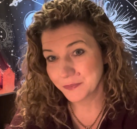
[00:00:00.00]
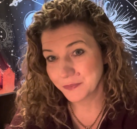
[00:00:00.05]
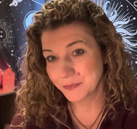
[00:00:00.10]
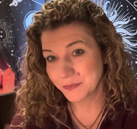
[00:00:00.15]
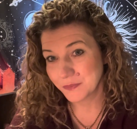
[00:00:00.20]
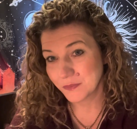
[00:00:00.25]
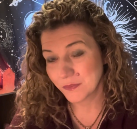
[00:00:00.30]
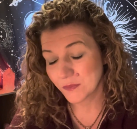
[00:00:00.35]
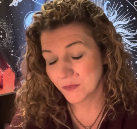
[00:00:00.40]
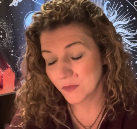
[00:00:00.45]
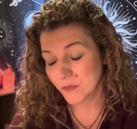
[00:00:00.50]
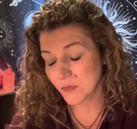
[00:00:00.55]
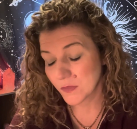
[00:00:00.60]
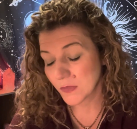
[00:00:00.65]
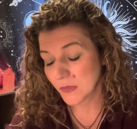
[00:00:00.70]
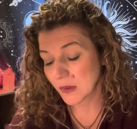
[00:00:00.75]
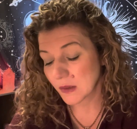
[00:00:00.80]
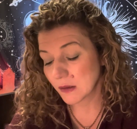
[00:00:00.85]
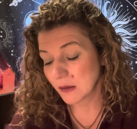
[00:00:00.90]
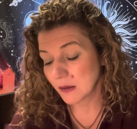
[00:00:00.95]

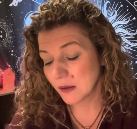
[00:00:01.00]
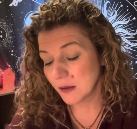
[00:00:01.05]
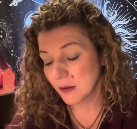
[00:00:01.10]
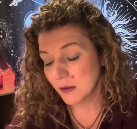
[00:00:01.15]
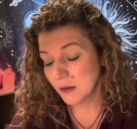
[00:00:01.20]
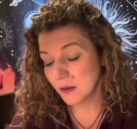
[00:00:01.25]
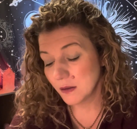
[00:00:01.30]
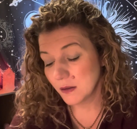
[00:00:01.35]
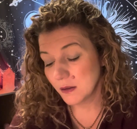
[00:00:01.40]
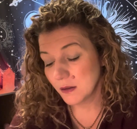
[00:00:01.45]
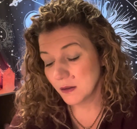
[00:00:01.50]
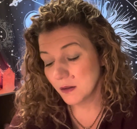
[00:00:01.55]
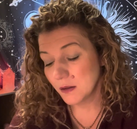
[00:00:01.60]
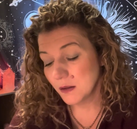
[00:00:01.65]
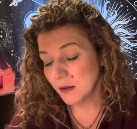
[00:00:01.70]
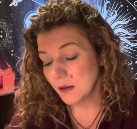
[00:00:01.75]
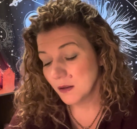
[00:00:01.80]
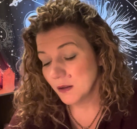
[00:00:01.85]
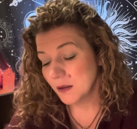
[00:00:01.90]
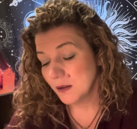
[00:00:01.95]

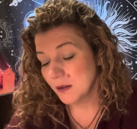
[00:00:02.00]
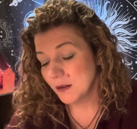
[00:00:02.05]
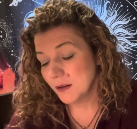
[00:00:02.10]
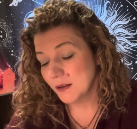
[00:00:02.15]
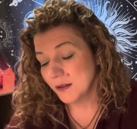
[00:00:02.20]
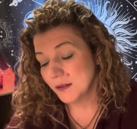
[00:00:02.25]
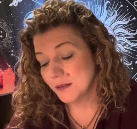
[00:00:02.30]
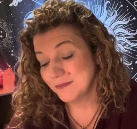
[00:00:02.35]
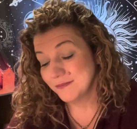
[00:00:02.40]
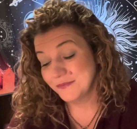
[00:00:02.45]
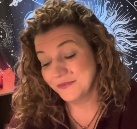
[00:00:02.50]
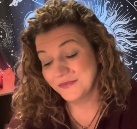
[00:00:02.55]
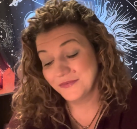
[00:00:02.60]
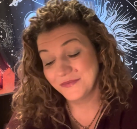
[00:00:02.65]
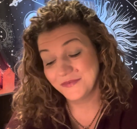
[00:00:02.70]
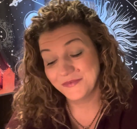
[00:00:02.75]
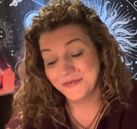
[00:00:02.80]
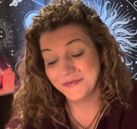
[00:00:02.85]
[no speech]